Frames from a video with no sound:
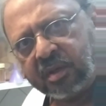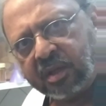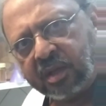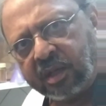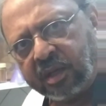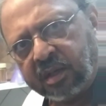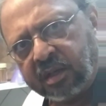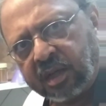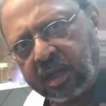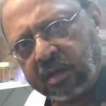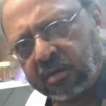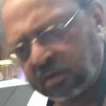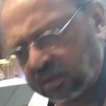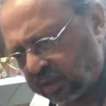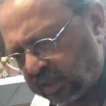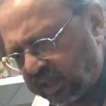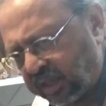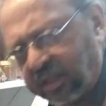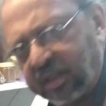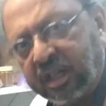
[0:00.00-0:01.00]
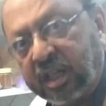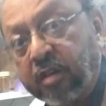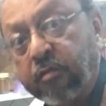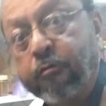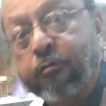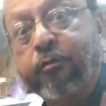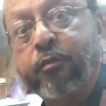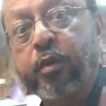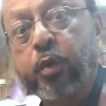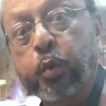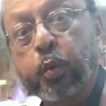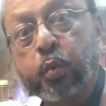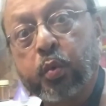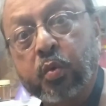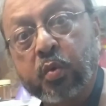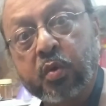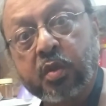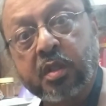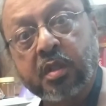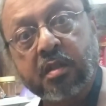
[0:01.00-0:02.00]
earlier now so that it
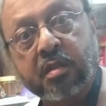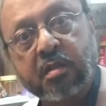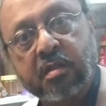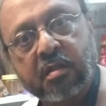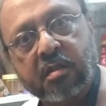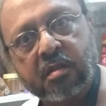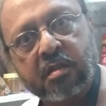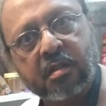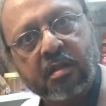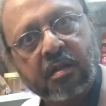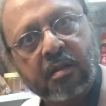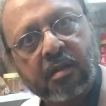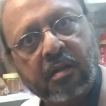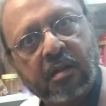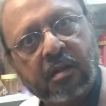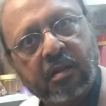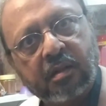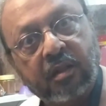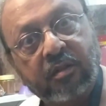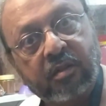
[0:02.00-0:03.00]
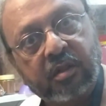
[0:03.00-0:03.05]
infuses, the